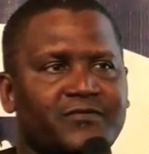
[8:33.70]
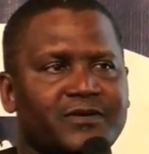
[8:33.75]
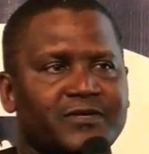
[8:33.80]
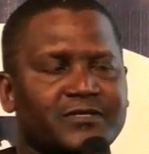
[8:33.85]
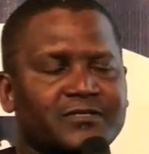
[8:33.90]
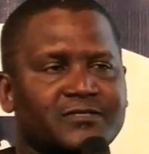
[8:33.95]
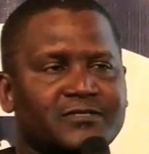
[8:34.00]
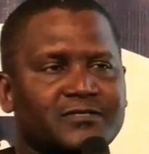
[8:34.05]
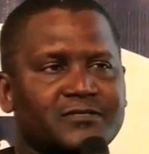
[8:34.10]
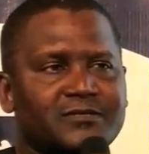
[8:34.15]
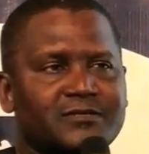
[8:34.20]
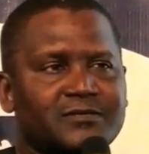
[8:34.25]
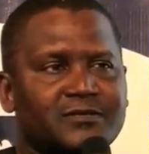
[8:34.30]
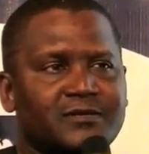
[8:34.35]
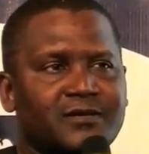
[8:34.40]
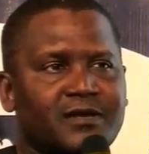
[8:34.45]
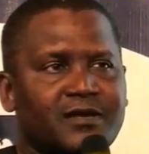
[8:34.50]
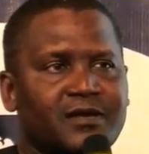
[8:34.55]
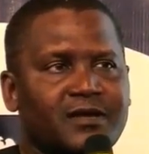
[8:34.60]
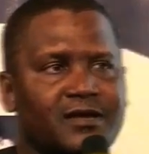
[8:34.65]
first
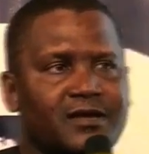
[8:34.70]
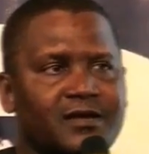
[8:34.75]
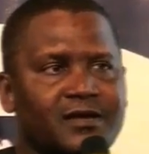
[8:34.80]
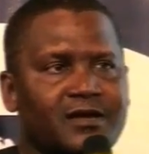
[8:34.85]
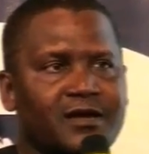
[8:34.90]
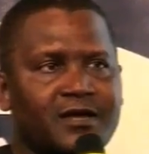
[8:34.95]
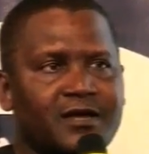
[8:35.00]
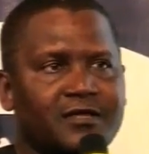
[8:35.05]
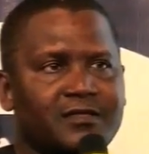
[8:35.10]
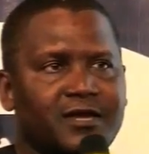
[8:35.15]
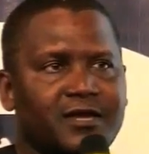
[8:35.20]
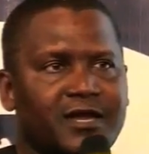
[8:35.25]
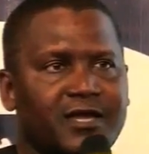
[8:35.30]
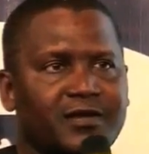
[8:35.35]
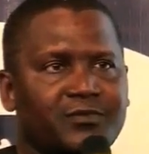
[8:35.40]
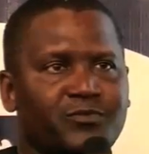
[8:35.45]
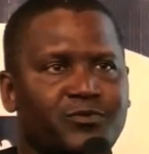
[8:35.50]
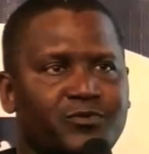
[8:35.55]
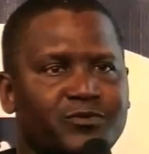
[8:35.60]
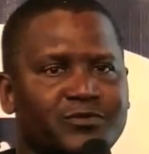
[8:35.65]
car that
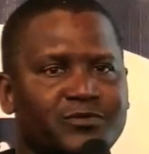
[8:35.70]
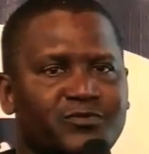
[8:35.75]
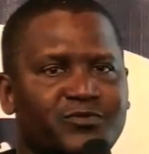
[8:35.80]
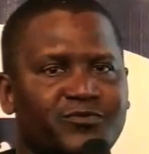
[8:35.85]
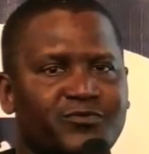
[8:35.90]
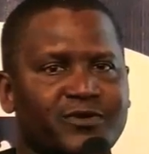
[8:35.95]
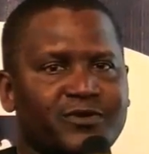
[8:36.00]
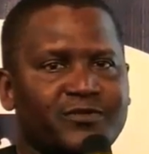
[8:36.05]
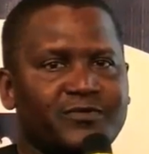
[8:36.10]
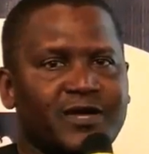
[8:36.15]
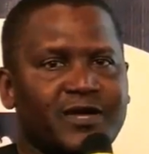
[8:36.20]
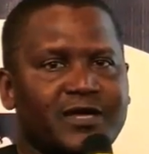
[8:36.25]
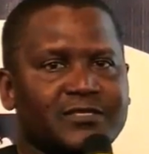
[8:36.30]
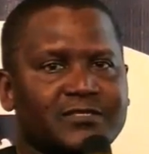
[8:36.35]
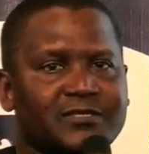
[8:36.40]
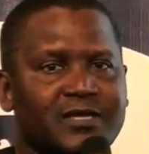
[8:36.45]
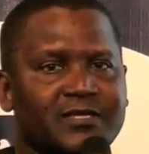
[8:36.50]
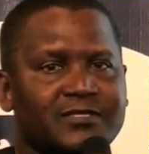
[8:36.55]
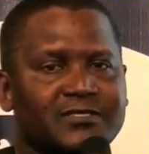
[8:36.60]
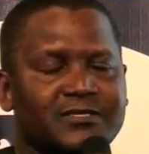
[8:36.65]
I bought before even I
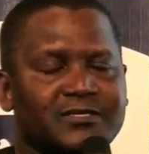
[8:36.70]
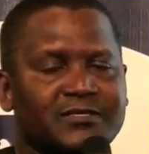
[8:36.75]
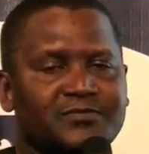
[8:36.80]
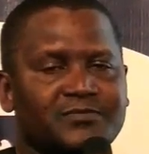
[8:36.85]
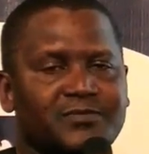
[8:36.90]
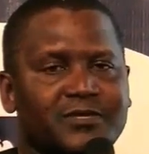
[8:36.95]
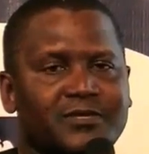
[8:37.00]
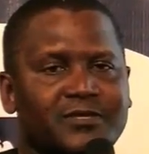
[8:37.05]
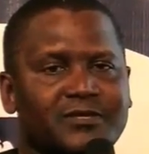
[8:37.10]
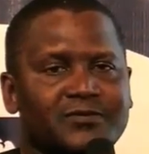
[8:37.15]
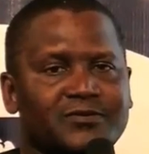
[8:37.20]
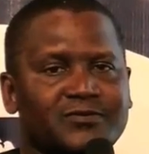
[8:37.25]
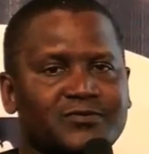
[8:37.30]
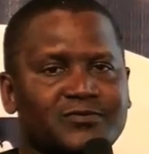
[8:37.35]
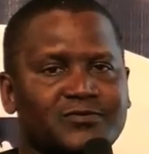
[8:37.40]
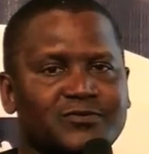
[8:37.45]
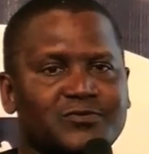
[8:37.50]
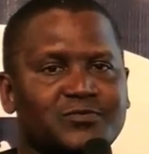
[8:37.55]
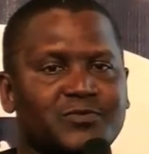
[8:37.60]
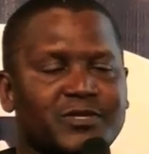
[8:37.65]
started
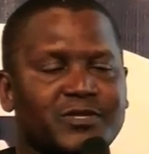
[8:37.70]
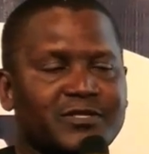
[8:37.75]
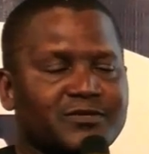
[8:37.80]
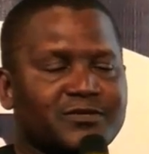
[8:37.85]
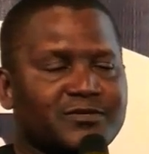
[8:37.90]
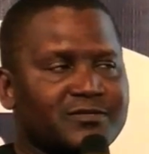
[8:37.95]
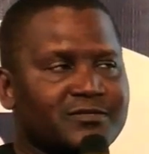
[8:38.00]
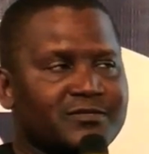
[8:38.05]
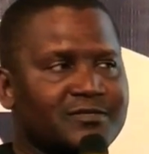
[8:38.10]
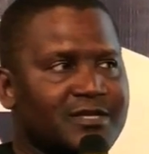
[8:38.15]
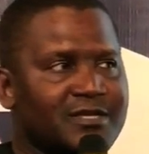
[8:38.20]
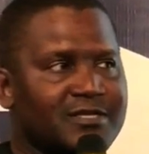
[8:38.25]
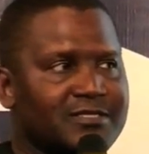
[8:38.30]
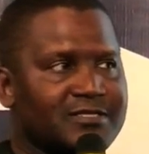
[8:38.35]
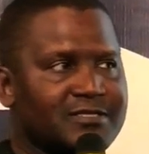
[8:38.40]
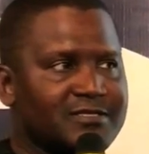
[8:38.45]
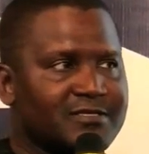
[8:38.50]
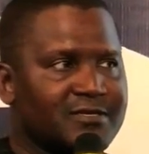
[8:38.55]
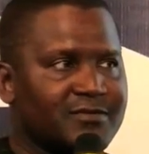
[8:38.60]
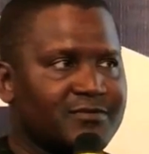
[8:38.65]
making good money in
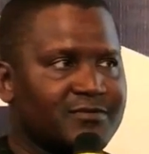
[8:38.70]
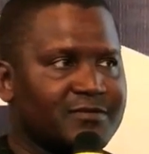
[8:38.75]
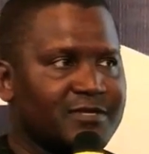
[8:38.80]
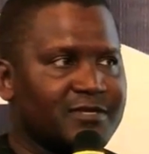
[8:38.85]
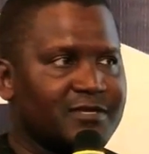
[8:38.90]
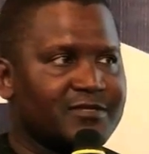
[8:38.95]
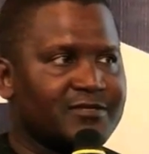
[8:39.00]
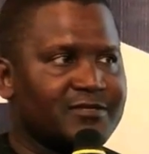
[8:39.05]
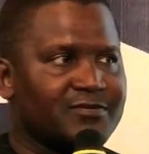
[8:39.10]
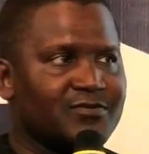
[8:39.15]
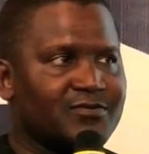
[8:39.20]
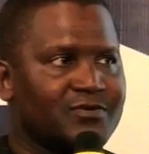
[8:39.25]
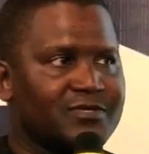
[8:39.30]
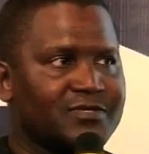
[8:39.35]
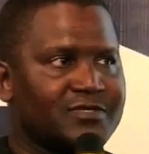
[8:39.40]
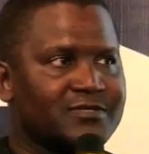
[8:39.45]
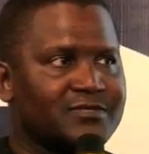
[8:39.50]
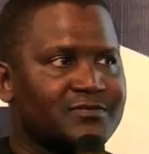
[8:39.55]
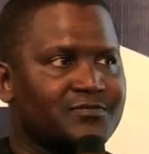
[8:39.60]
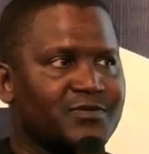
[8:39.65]
1978
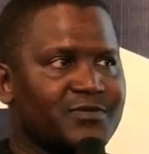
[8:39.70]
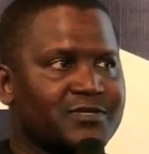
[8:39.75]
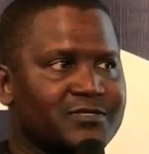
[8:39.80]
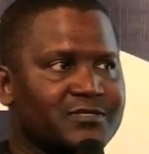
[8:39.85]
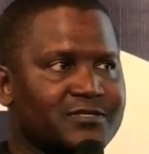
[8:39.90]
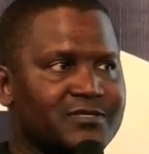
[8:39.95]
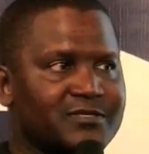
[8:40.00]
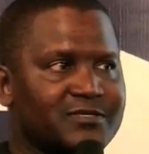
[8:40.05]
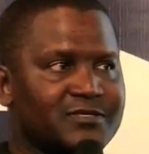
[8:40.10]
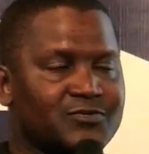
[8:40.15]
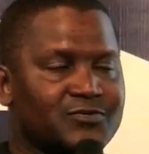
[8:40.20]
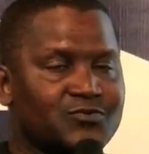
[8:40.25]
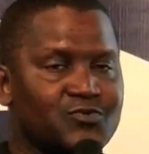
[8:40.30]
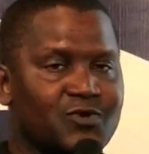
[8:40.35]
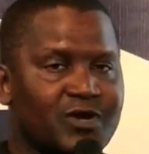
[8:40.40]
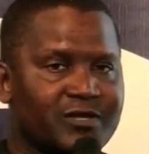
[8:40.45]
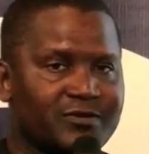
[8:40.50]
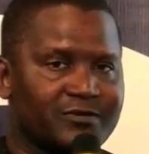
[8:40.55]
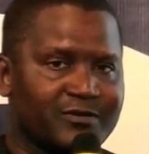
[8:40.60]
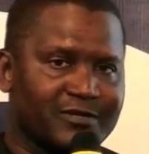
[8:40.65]
was Mercedes
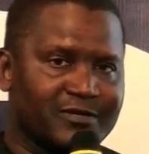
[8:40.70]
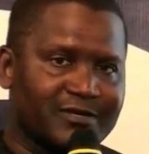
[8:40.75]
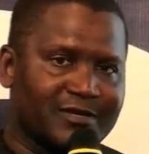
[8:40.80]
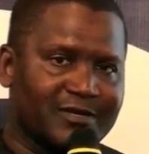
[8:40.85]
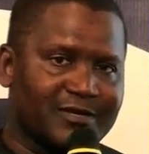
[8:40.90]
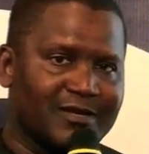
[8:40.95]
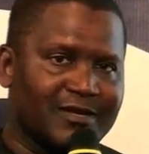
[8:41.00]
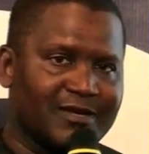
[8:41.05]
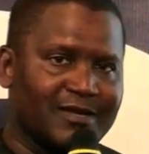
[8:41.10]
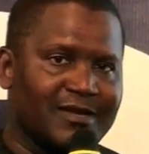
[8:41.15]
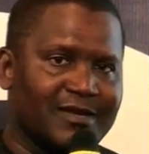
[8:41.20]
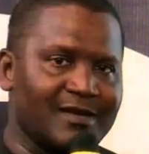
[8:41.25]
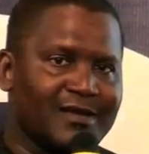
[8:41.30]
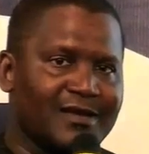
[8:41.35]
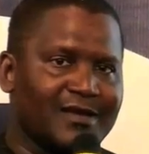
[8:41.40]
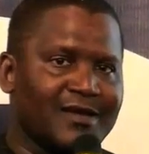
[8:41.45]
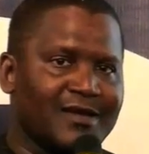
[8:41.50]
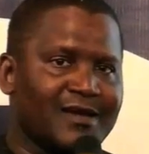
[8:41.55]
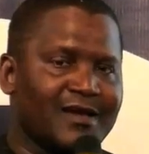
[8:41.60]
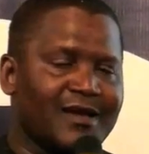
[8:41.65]
200.
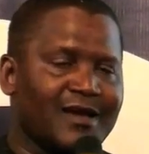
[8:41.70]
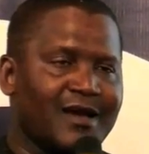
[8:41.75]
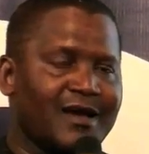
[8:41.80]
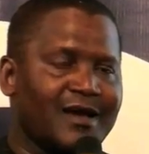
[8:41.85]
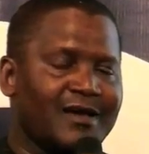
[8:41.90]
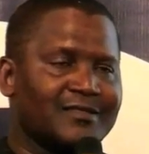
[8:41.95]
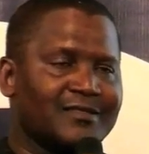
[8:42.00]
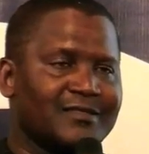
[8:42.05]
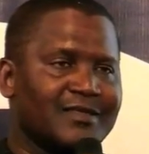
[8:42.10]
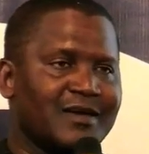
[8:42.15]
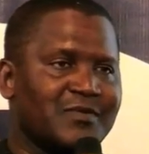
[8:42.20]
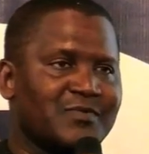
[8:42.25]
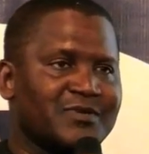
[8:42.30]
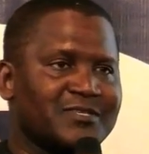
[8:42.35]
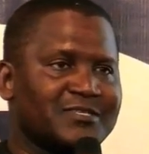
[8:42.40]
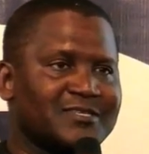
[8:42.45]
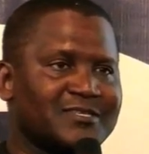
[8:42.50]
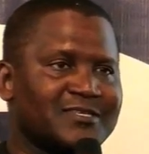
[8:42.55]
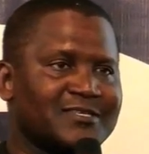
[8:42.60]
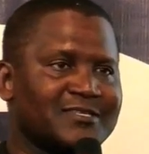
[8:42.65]
And that
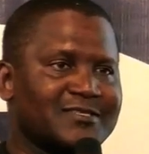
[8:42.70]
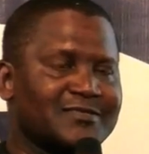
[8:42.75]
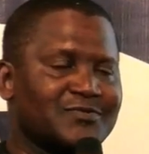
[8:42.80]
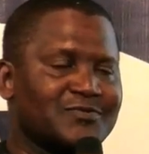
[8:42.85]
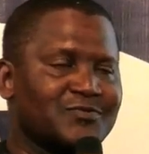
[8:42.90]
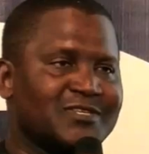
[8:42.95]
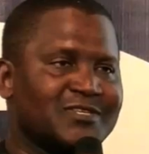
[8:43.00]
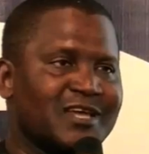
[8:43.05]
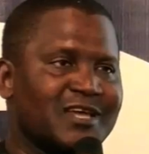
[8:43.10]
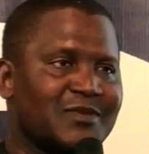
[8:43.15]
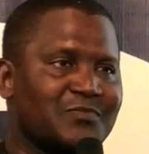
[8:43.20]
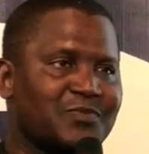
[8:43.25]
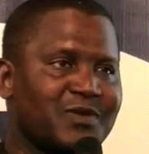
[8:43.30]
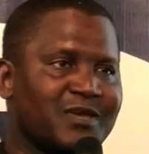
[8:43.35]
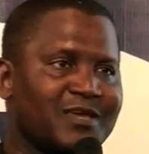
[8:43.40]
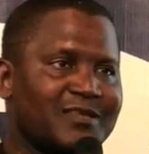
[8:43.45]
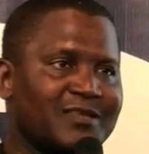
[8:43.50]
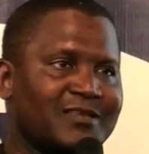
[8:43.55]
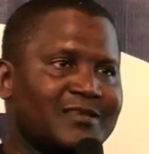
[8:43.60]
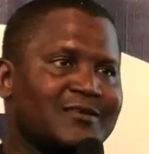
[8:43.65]
Mercedes, what I
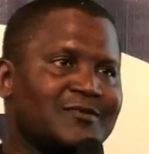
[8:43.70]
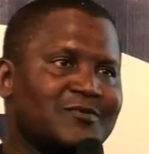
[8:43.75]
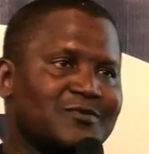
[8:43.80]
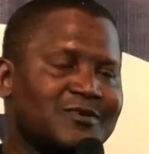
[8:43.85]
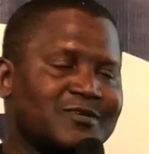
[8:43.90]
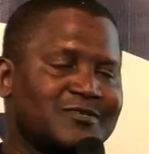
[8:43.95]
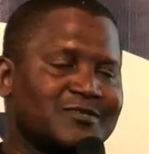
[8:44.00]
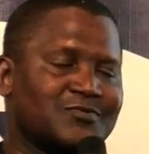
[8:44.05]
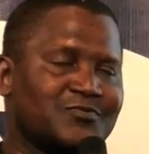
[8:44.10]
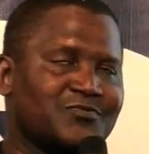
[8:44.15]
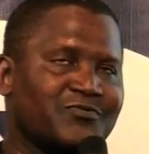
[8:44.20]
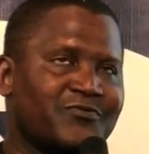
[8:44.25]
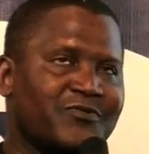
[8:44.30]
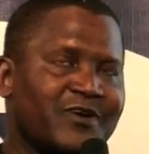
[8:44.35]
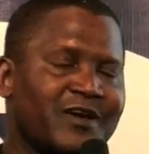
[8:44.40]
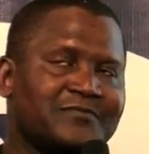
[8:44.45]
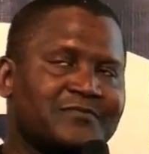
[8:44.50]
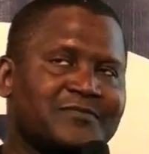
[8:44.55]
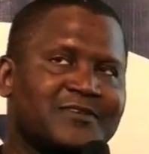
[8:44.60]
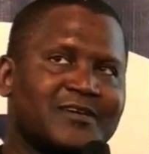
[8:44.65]
paid was
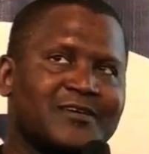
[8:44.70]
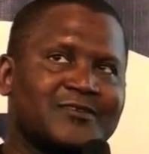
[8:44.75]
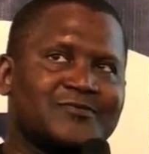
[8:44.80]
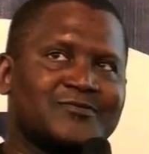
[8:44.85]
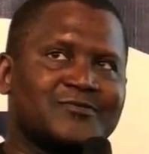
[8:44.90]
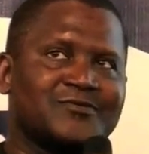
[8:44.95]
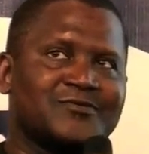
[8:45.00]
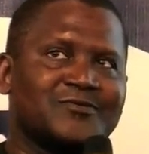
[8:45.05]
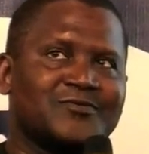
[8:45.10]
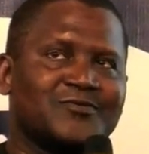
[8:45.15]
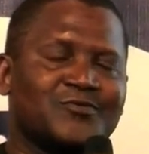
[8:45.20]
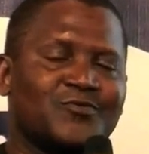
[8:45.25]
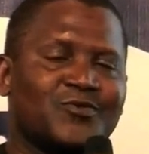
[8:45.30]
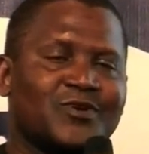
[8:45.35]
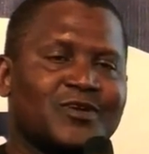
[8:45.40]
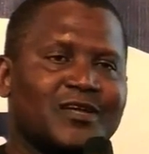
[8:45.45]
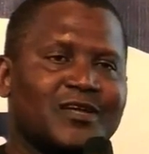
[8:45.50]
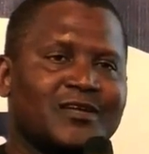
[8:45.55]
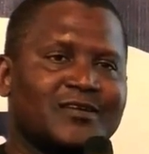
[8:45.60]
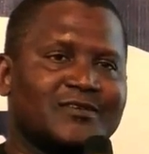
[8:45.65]

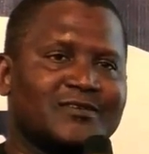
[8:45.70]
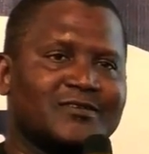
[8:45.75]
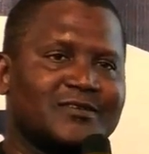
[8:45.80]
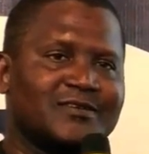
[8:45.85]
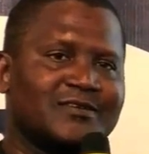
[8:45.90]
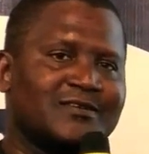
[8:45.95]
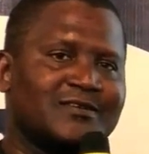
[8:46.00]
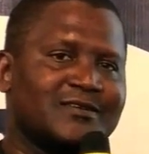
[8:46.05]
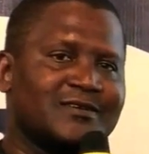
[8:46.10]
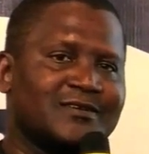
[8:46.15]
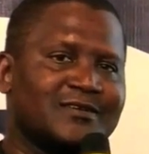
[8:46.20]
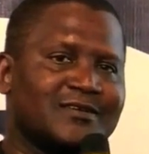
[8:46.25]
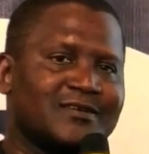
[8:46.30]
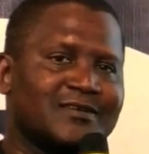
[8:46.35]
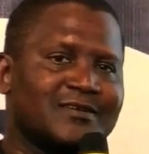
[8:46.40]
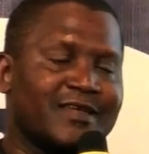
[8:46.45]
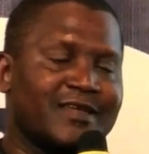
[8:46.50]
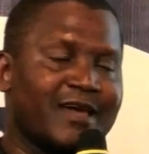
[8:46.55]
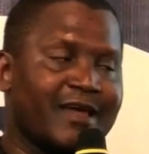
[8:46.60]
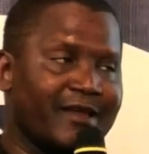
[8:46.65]
5,100
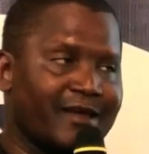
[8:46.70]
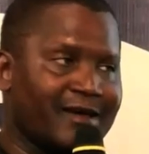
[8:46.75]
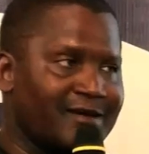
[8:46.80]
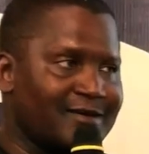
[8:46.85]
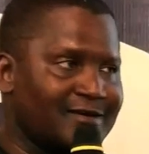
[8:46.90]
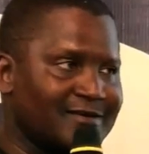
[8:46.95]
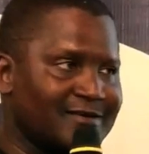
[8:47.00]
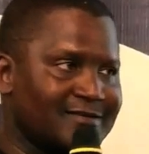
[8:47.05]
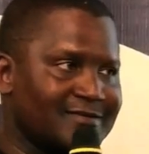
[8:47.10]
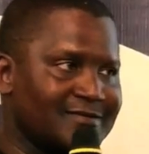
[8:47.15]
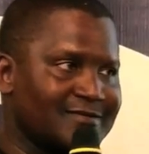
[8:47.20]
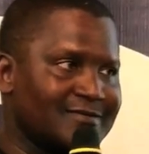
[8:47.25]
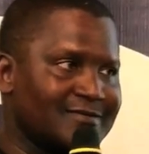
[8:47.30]
naira.